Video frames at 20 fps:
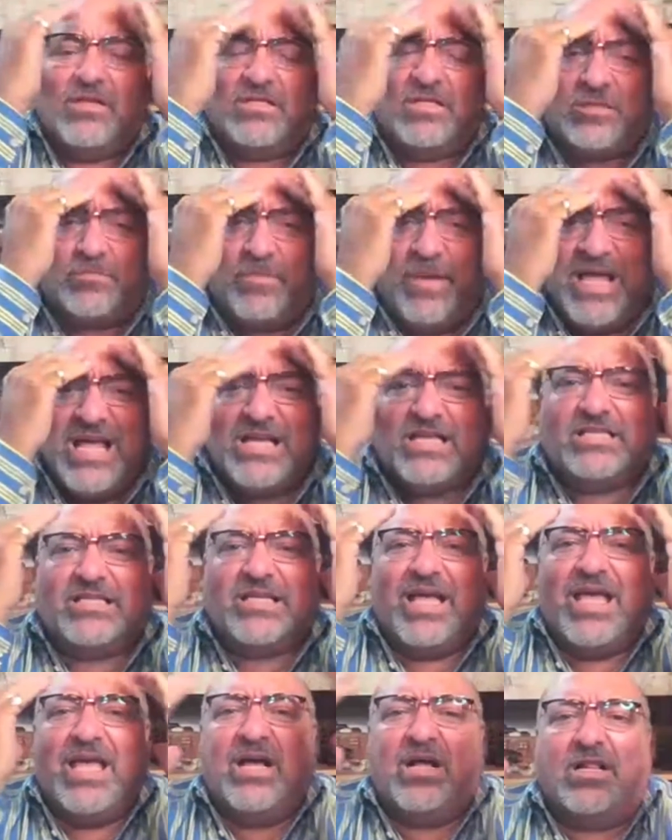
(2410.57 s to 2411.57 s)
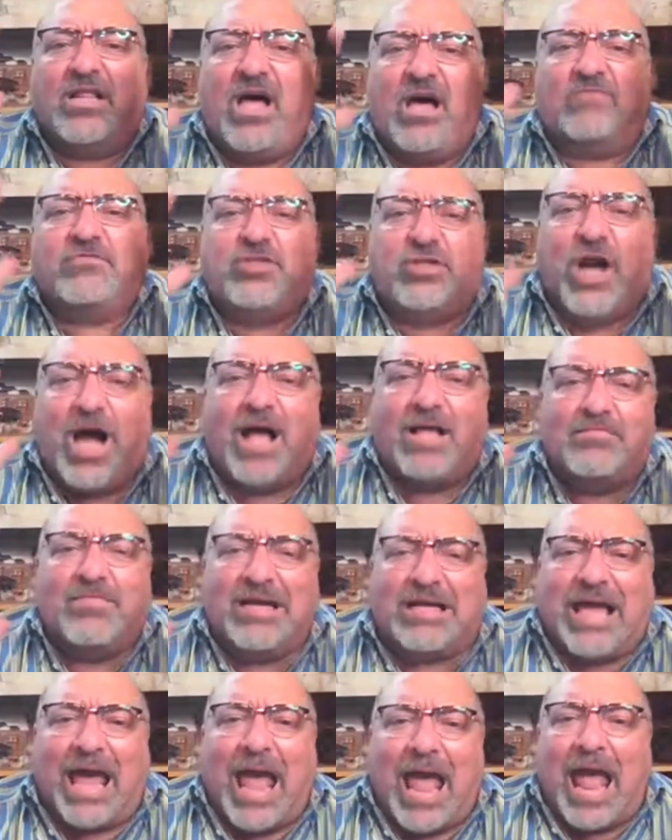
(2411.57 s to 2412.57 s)
speaks ill of John
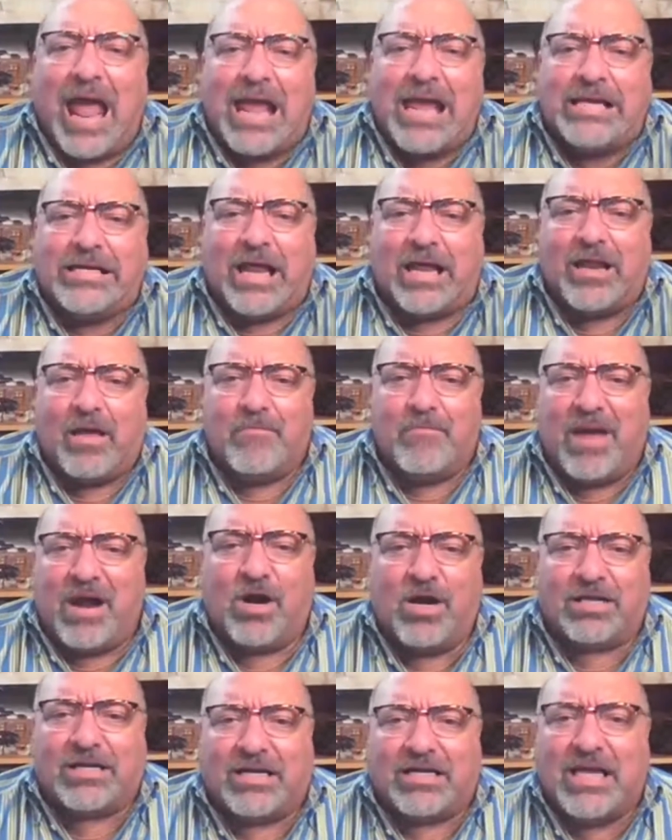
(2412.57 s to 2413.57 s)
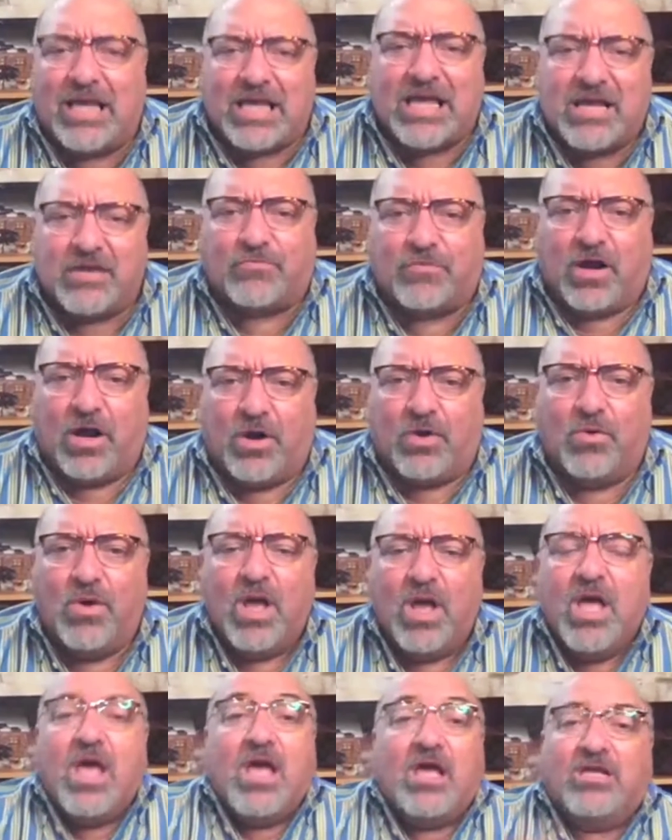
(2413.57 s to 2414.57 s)
McCain, an American hero.
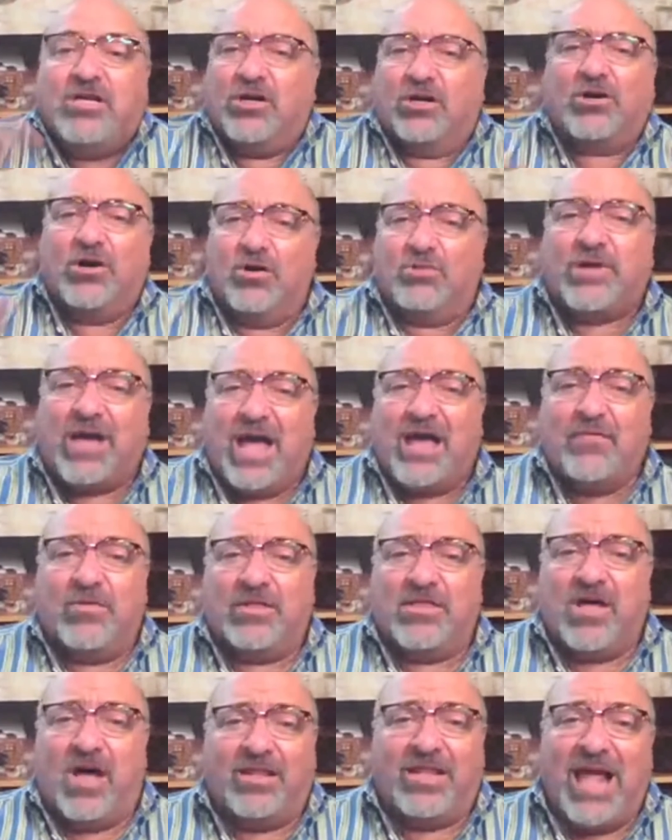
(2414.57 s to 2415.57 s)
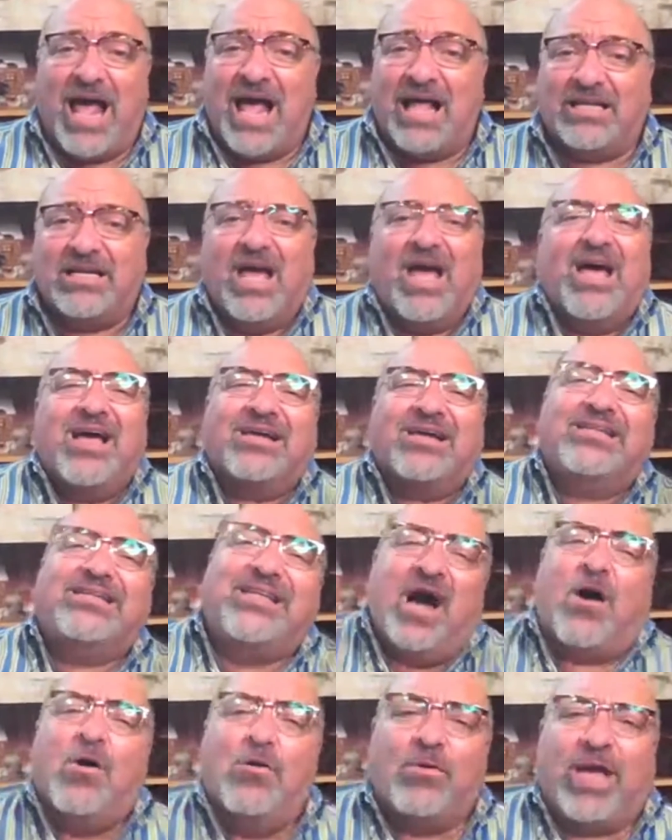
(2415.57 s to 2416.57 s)
You're okay with all that?
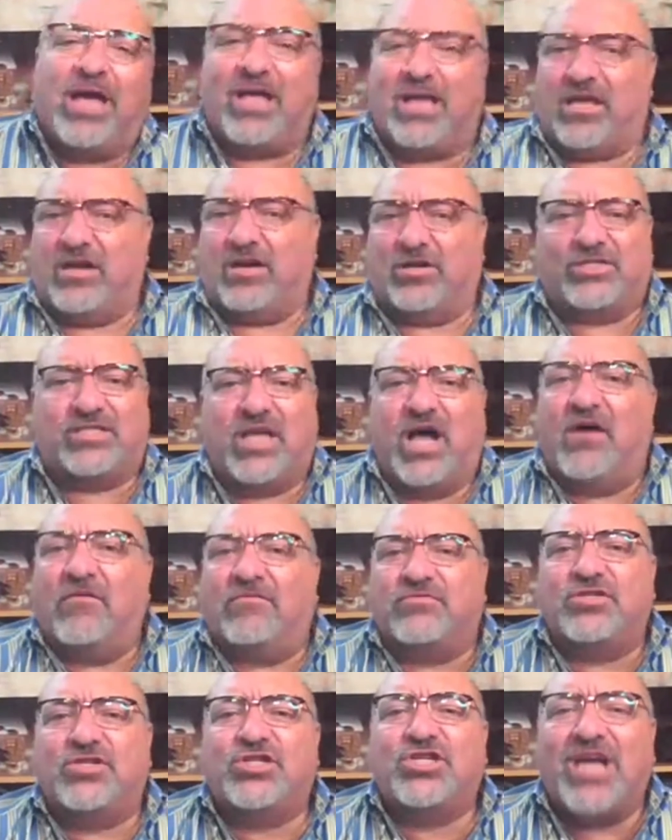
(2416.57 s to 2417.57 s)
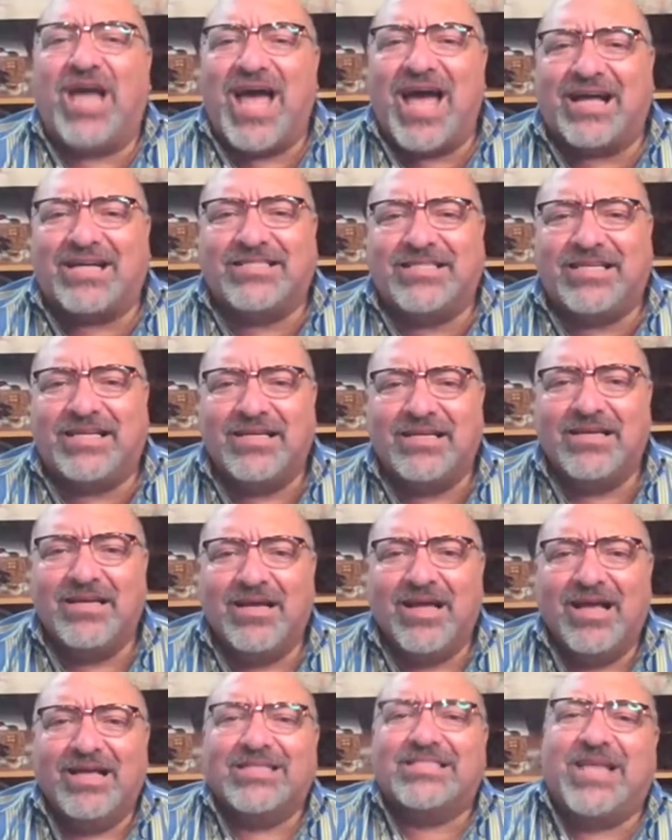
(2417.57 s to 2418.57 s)
Go get yourself checked.
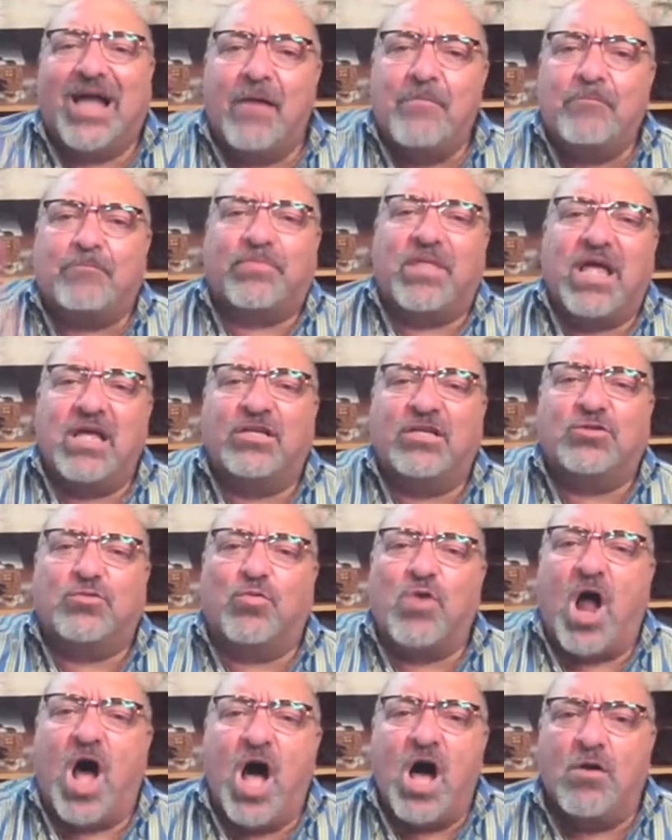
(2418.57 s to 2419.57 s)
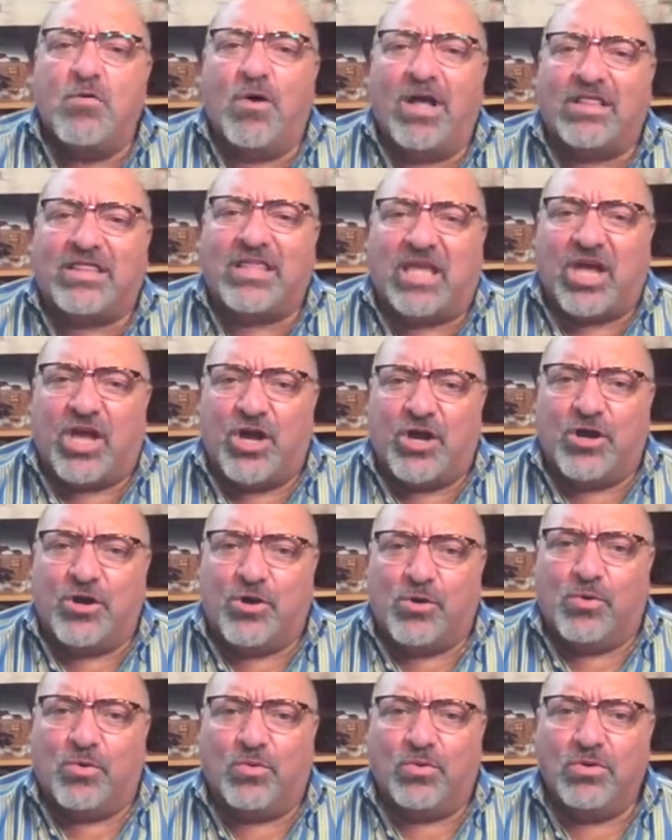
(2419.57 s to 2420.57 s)
Something's wrong with
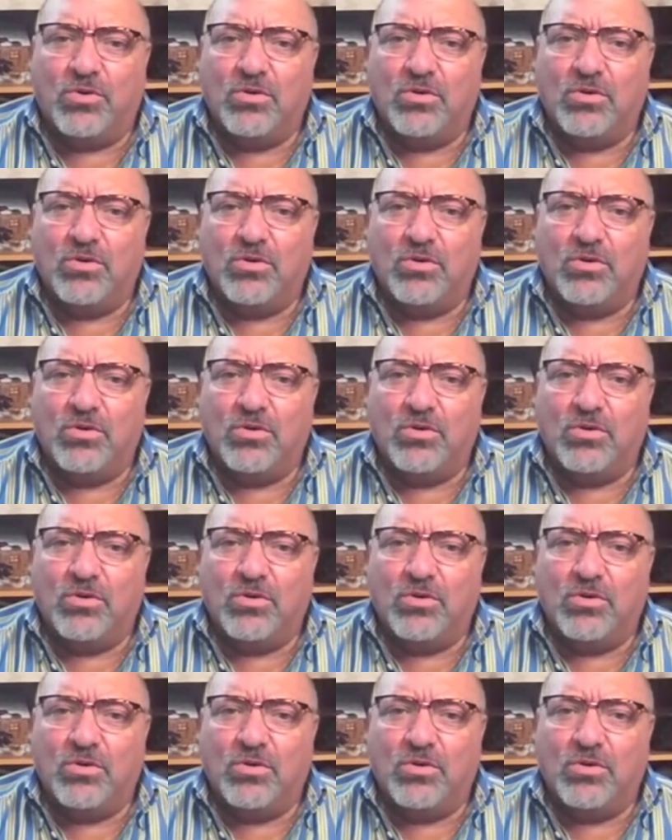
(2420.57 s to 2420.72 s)
you.